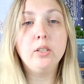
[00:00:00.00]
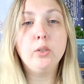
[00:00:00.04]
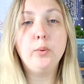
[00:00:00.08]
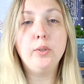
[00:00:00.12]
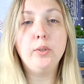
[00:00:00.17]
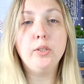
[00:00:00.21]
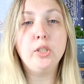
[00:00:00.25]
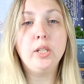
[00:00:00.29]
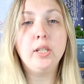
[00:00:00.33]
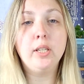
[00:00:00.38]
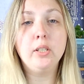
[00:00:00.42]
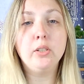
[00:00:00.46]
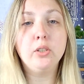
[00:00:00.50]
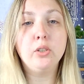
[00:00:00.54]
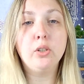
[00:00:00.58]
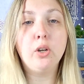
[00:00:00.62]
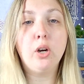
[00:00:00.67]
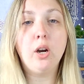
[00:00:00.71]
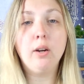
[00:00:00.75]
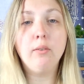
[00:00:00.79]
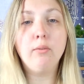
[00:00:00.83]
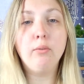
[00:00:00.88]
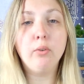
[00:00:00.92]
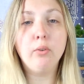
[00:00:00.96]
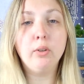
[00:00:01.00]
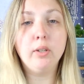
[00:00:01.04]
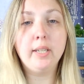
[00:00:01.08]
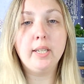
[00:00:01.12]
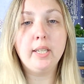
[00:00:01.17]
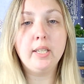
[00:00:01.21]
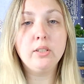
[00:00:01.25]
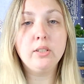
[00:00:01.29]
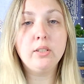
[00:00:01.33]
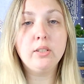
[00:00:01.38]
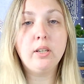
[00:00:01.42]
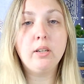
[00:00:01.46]
switching his car for a
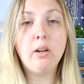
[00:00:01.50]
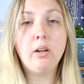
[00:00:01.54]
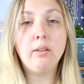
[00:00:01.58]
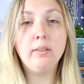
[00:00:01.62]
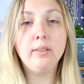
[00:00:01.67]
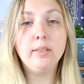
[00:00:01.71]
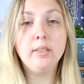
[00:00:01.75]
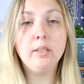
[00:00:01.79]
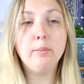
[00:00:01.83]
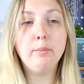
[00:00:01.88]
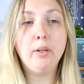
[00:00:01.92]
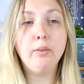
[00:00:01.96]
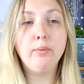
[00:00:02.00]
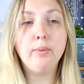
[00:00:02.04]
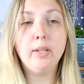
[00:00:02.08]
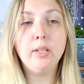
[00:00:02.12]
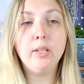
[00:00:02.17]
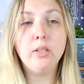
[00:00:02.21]
Nissan Altima